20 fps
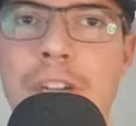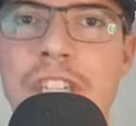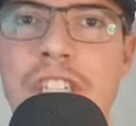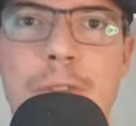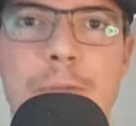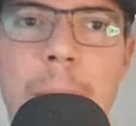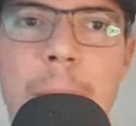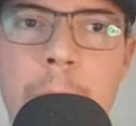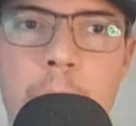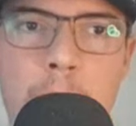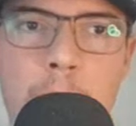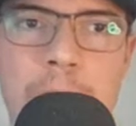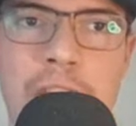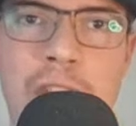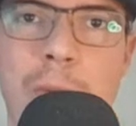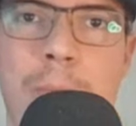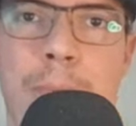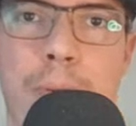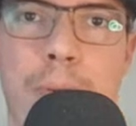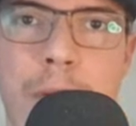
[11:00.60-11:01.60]
preach, if I'm
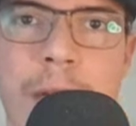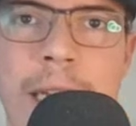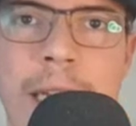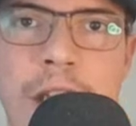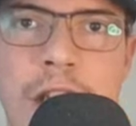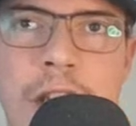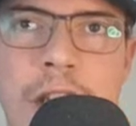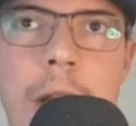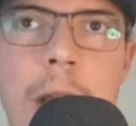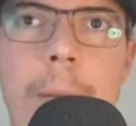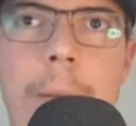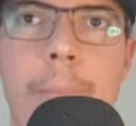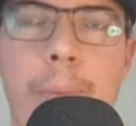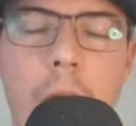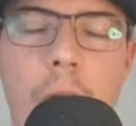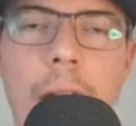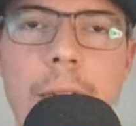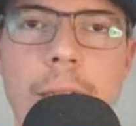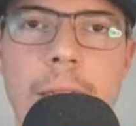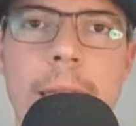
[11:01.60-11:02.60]
going to preach
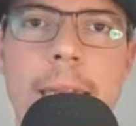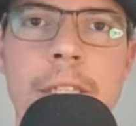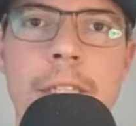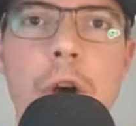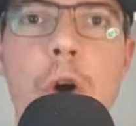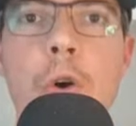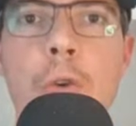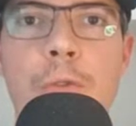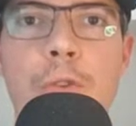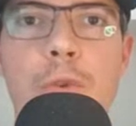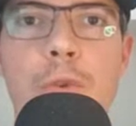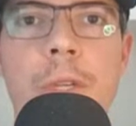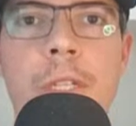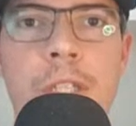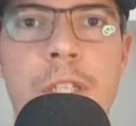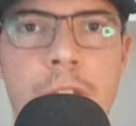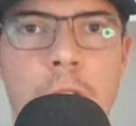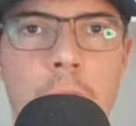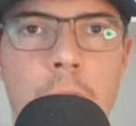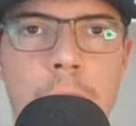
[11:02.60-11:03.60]
process over
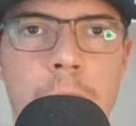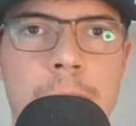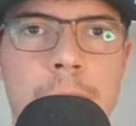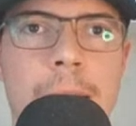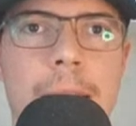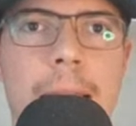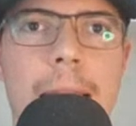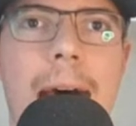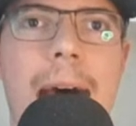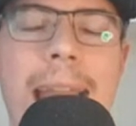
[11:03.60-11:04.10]
results,